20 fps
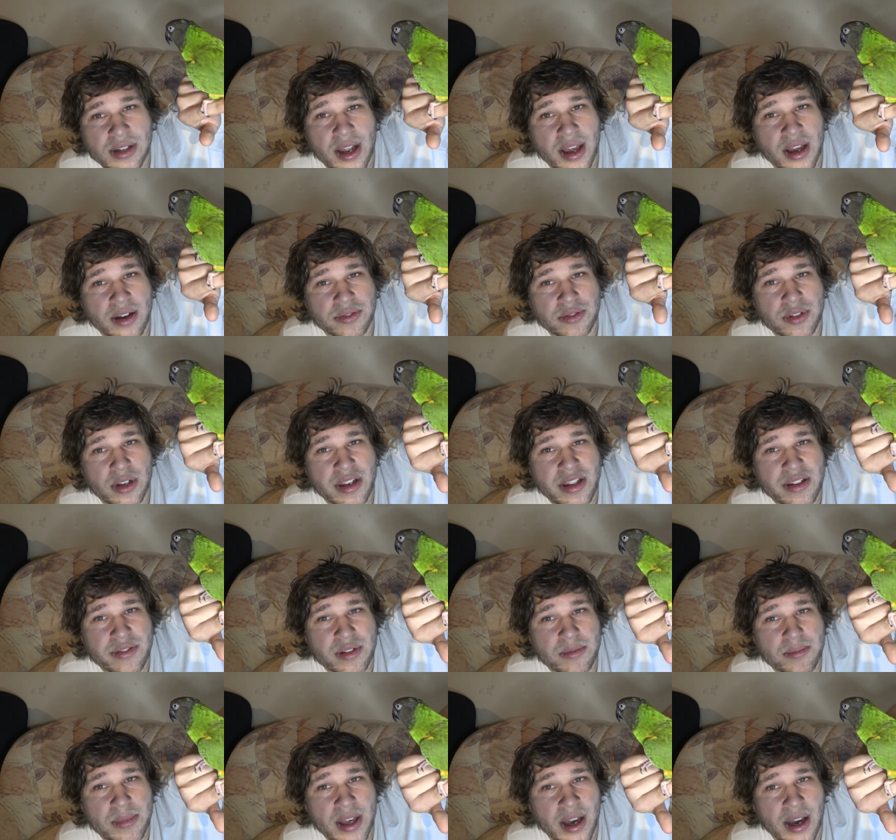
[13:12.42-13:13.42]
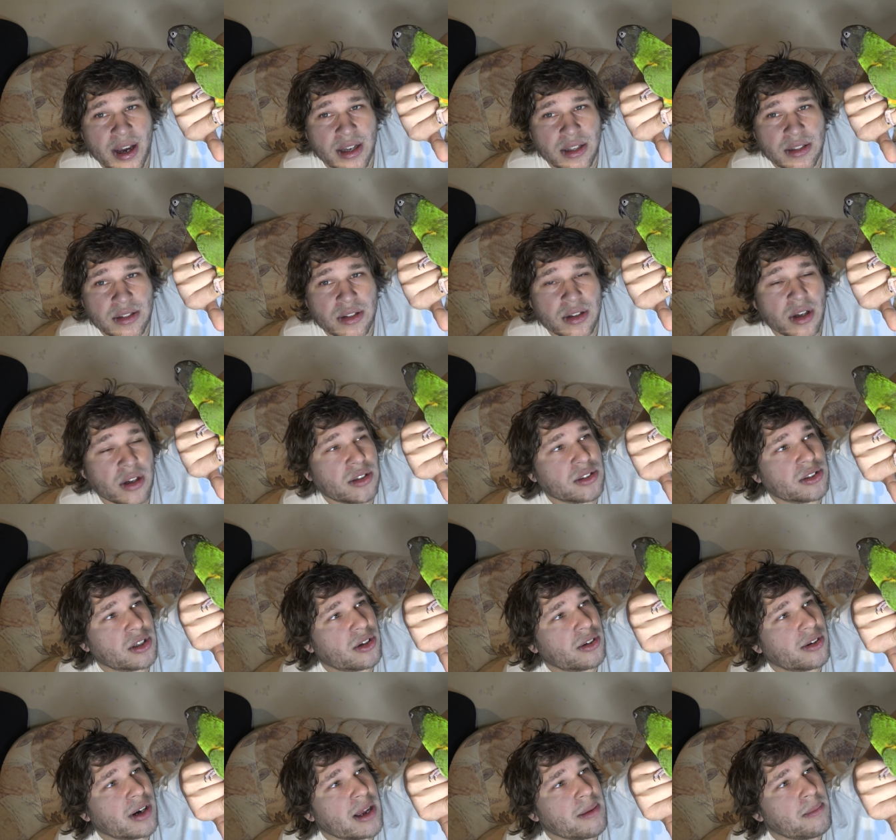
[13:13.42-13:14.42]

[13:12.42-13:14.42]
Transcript: that I have to leave him behind, although